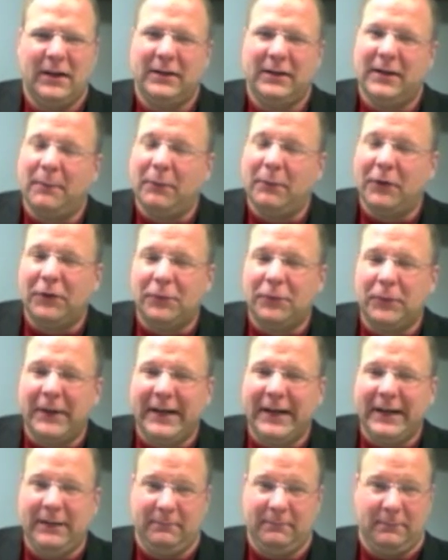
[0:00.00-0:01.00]
Number
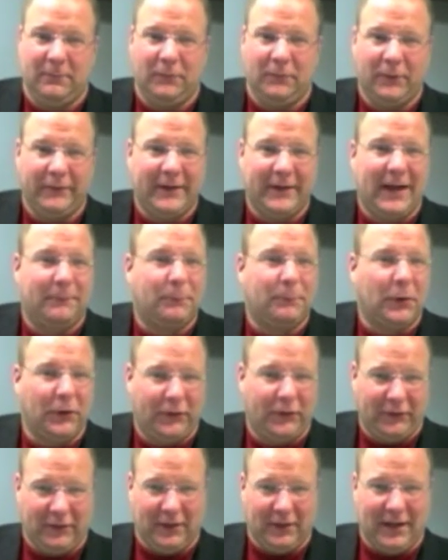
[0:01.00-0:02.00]
three, we've got
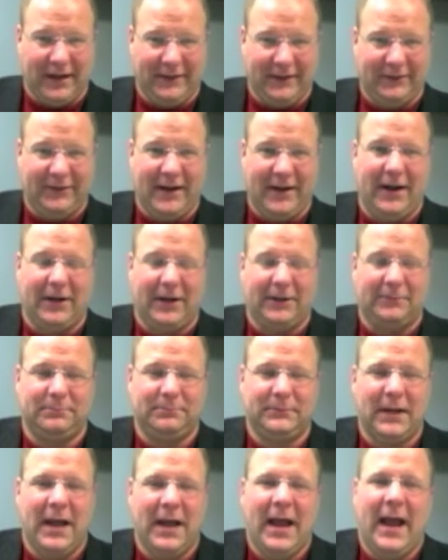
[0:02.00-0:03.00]
personalized care.
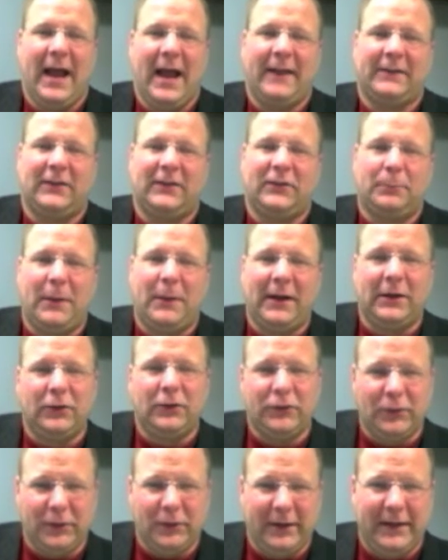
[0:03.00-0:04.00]
At the
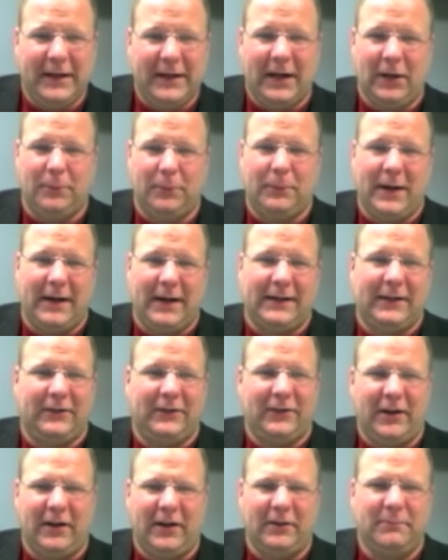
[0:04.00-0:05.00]
Spinal Tuning Chiropractic
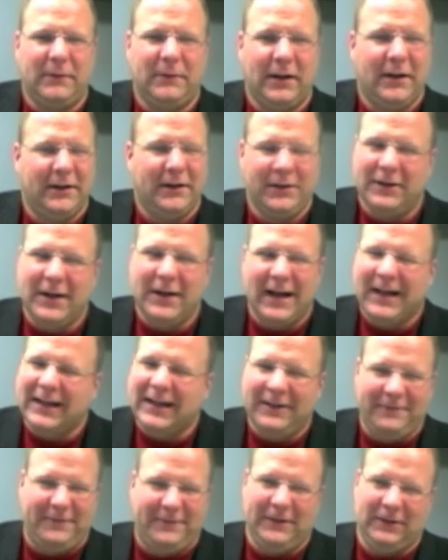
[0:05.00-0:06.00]
Center, you're not
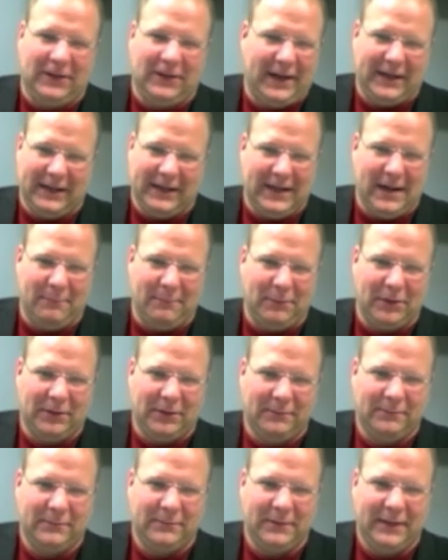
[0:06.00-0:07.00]
going to feel like a
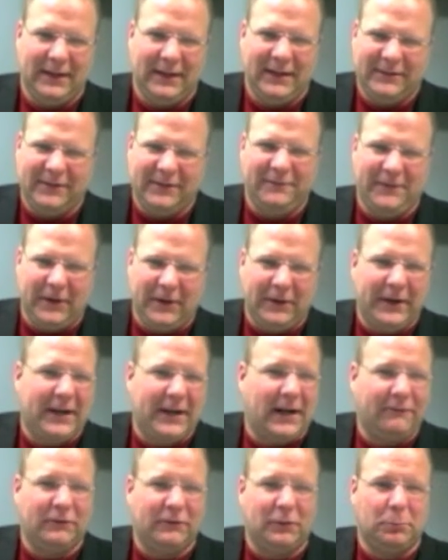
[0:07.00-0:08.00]
number. It's a very
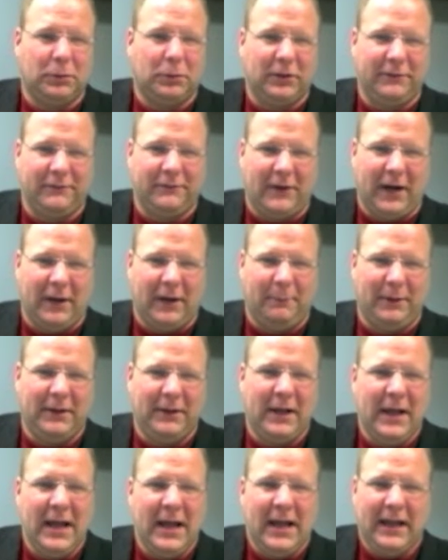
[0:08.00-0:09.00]
comfortable
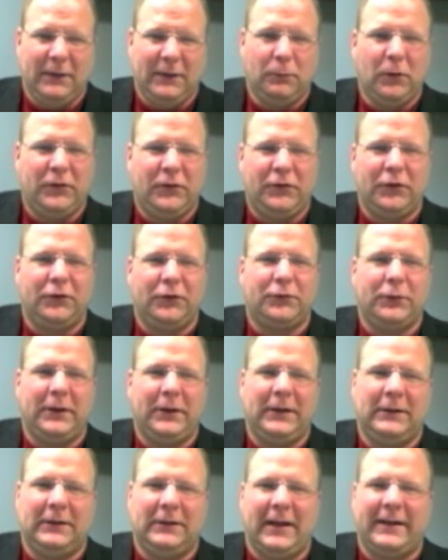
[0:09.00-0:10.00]
environment in which you're
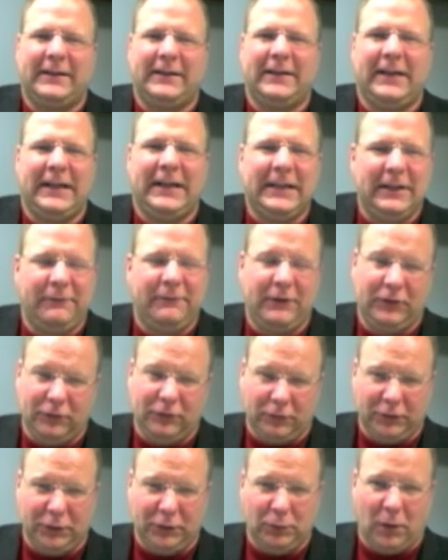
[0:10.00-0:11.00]
treated like the
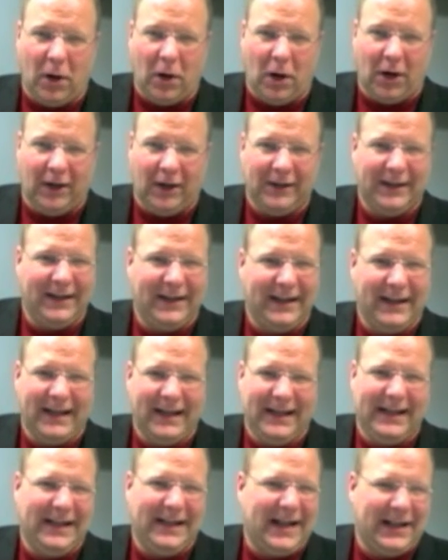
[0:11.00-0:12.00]
individual you are
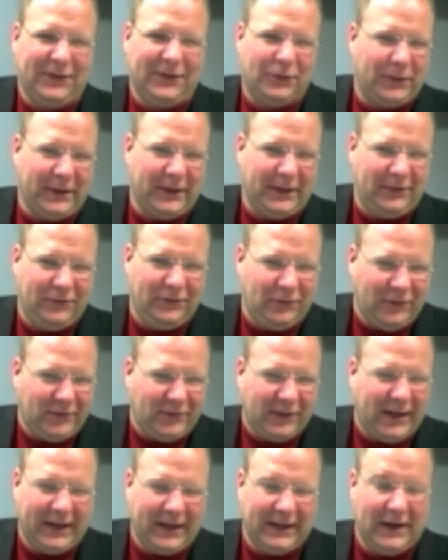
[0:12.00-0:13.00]
and not treated
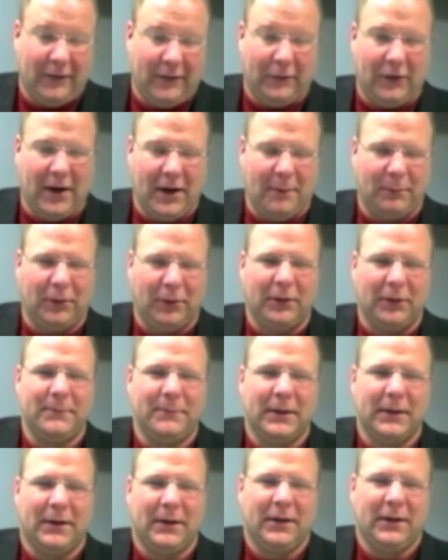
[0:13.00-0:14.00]
just like another number.
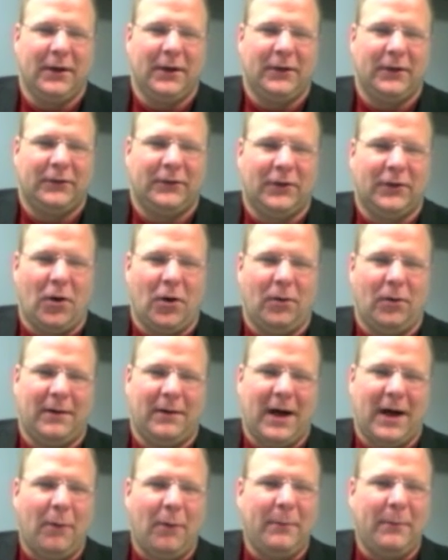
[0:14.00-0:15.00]
So
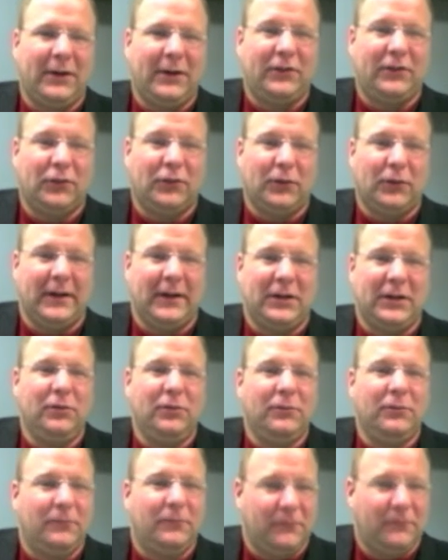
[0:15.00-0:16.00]
I'll make sure that
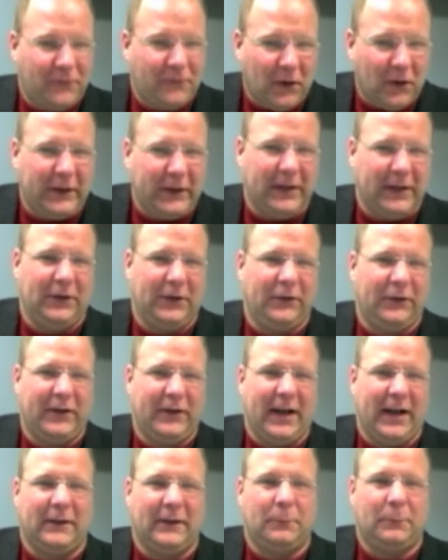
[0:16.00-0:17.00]
you fully
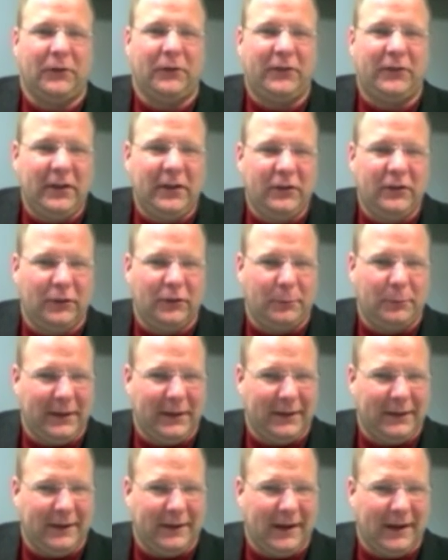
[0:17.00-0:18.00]
understand the procedures
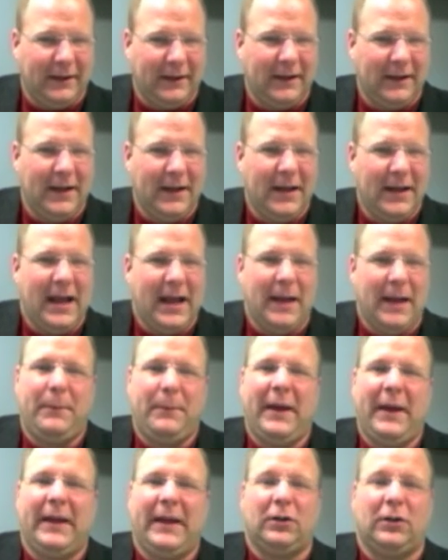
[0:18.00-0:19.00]
being done and
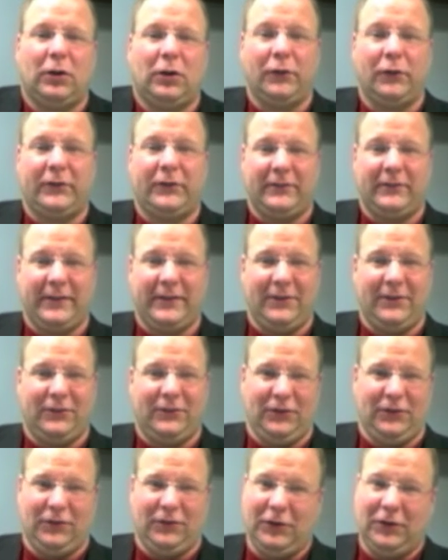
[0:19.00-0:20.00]
pay close
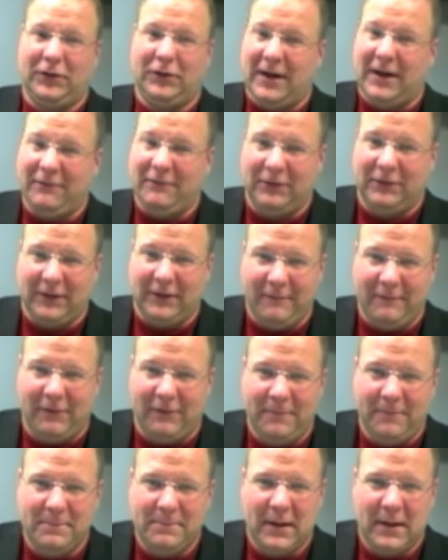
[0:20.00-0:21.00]
attention to your comfort level.